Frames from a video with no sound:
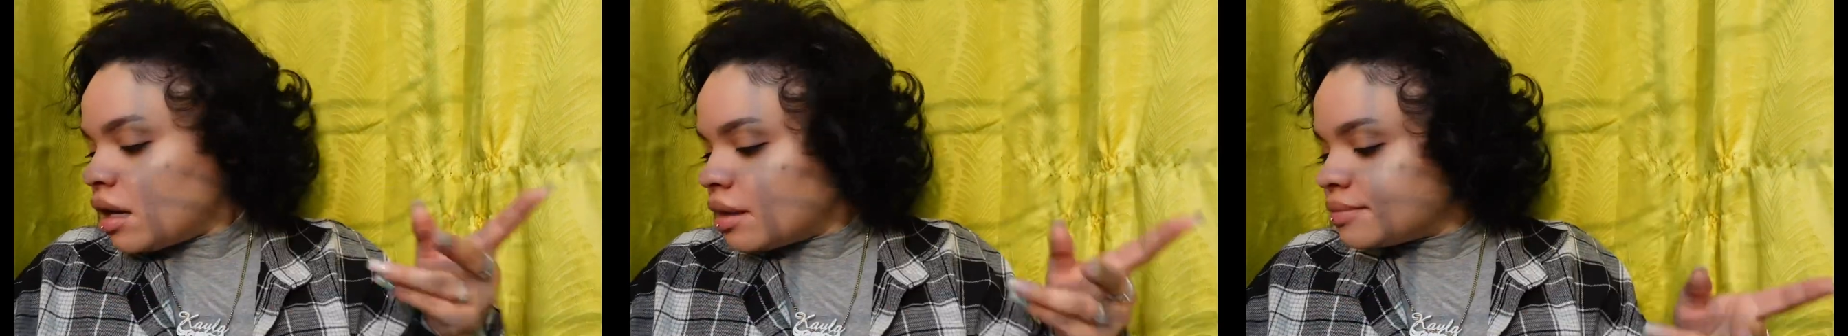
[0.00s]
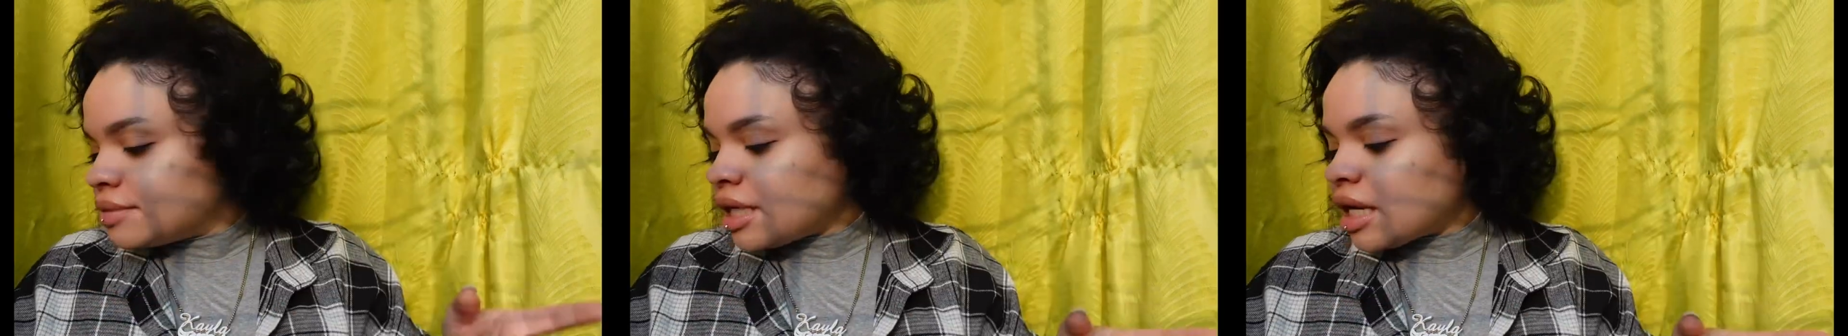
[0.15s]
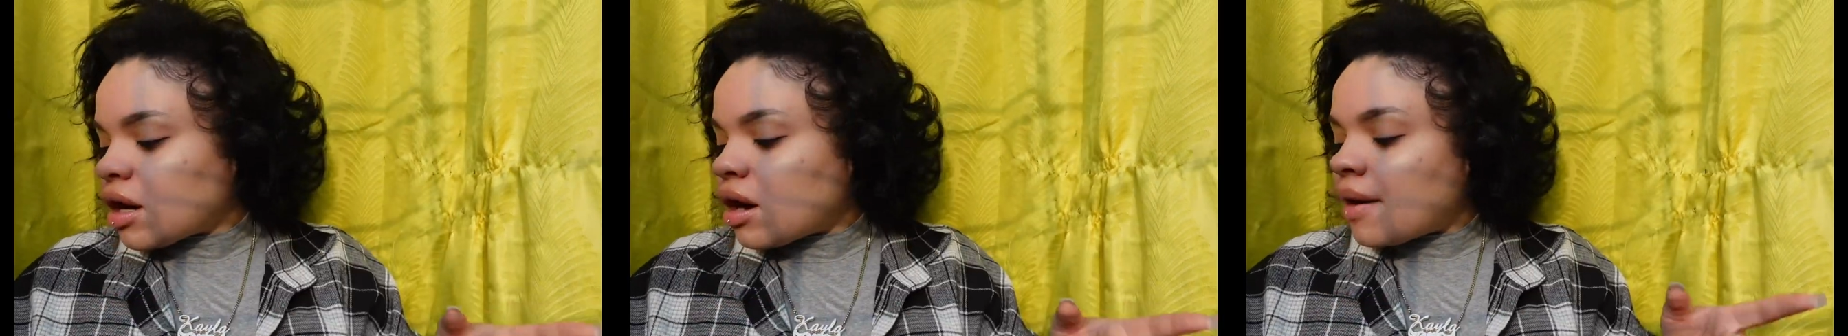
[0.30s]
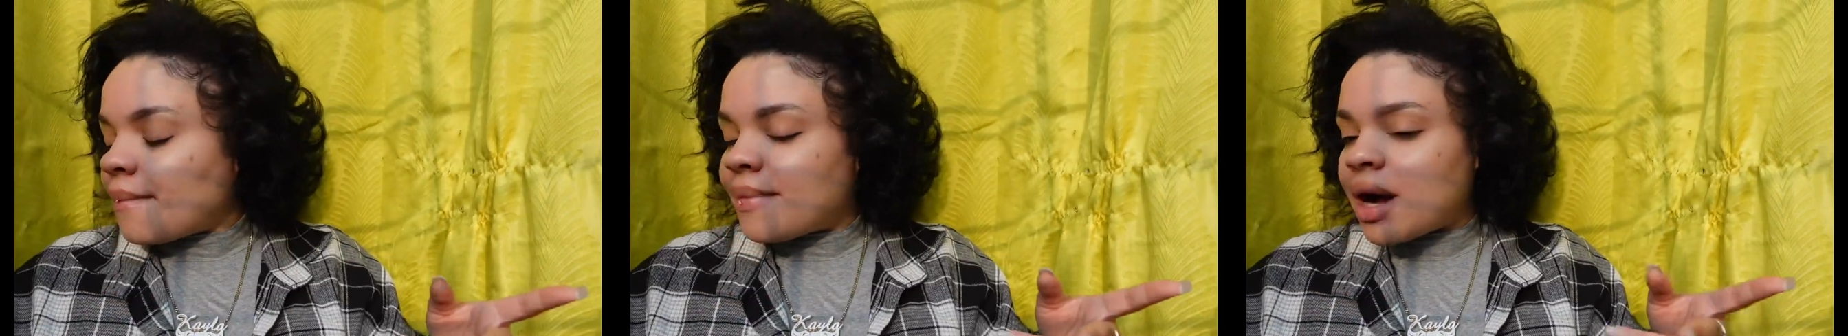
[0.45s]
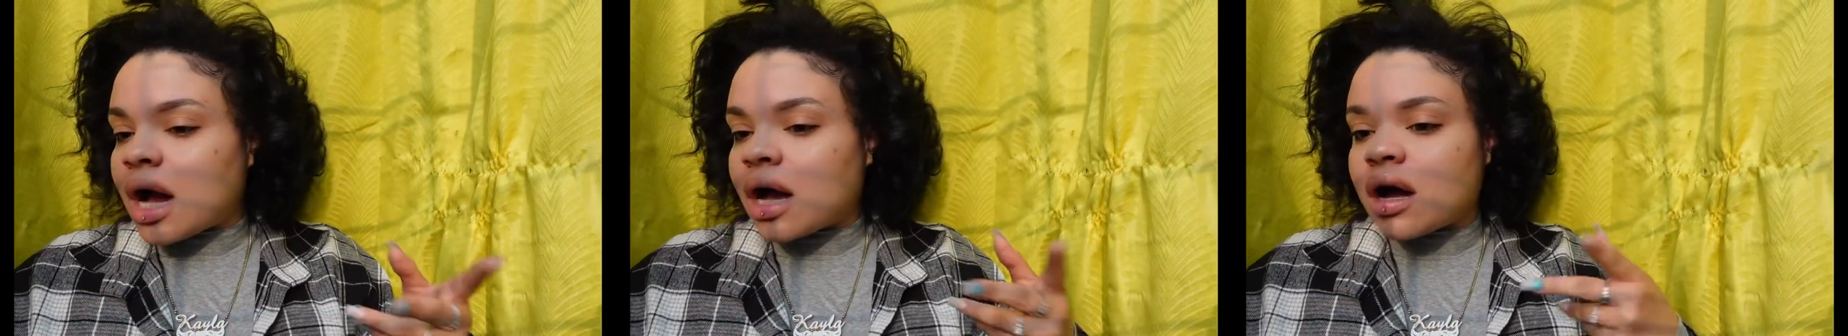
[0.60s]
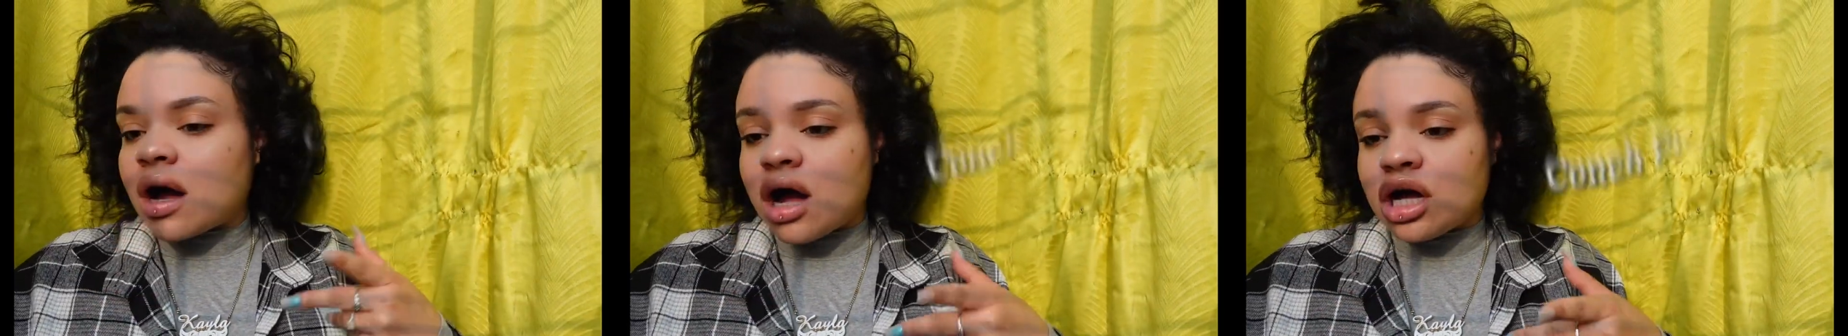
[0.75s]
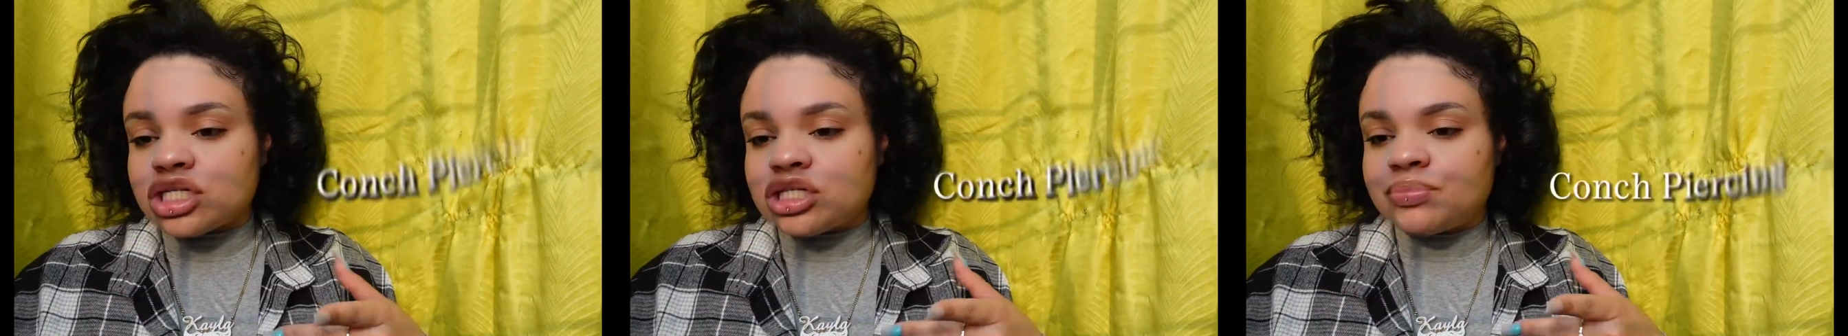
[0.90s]
an update on my
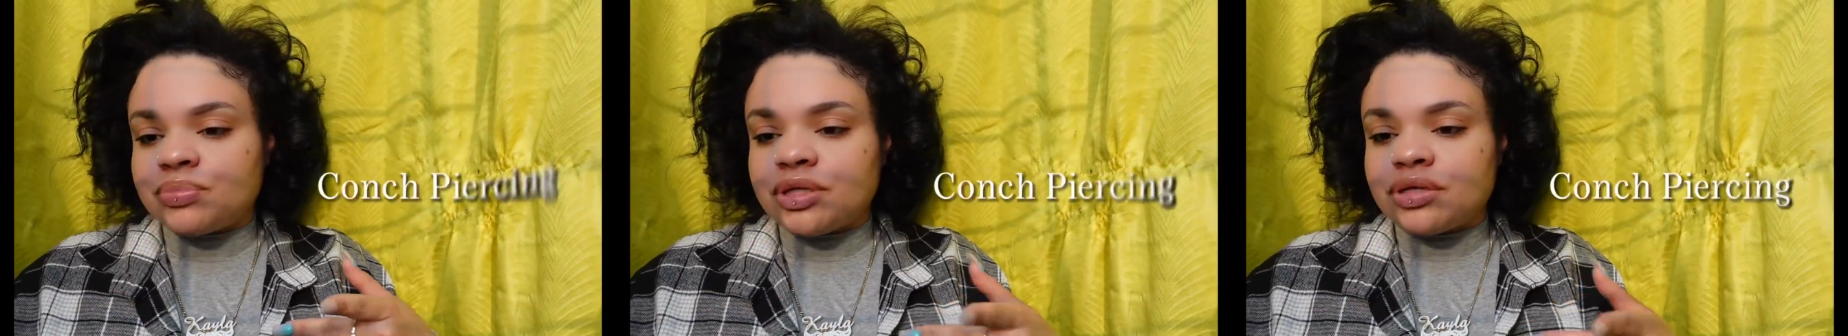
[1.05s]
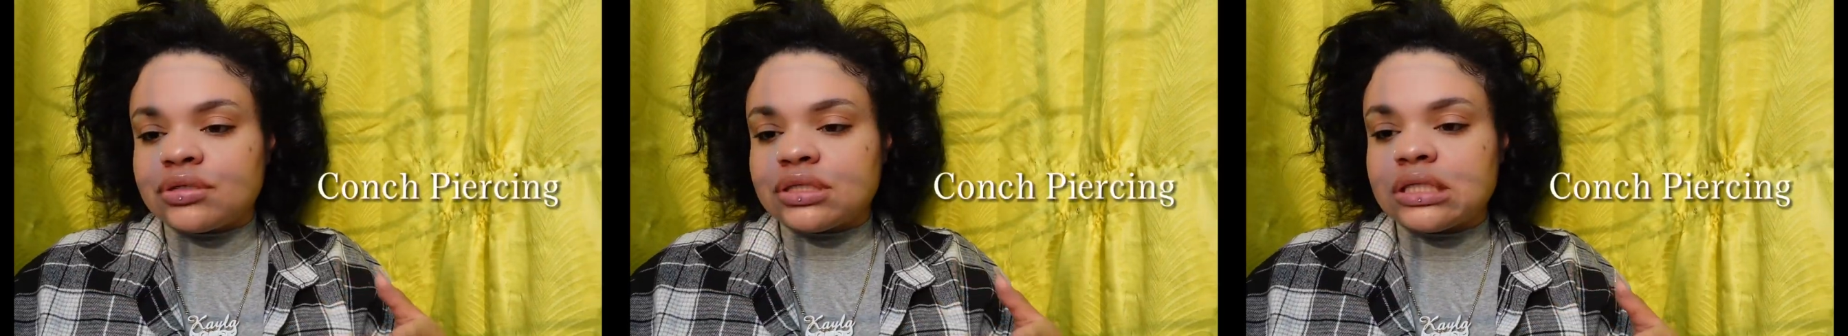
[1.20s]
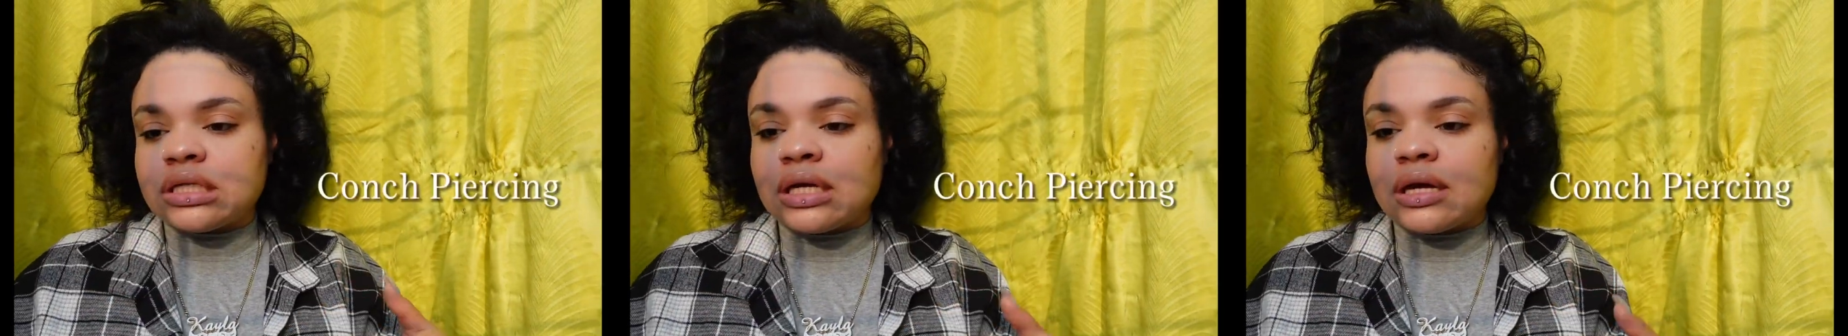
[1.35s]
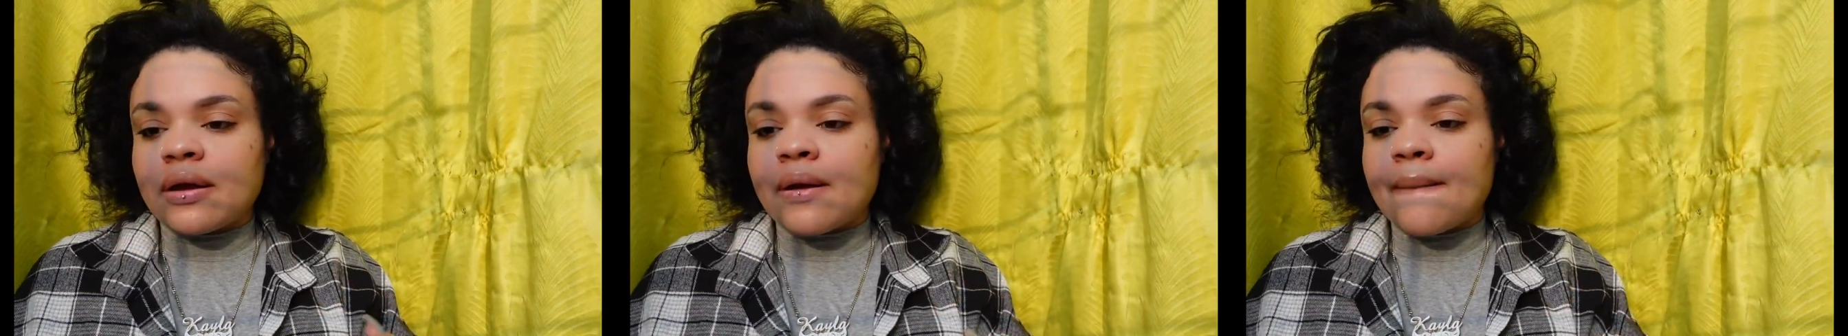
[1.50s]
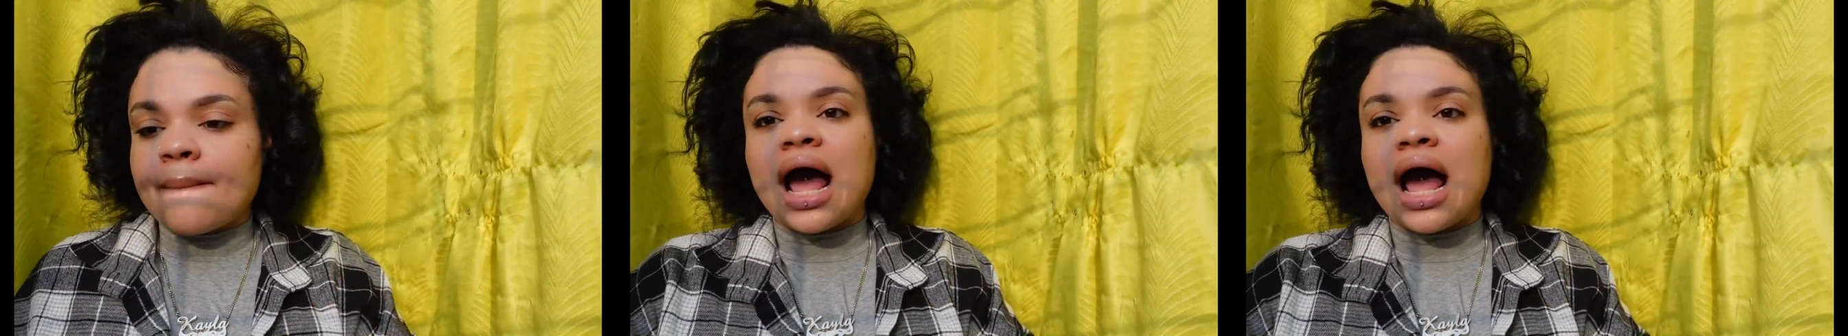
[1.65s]
conch piercing.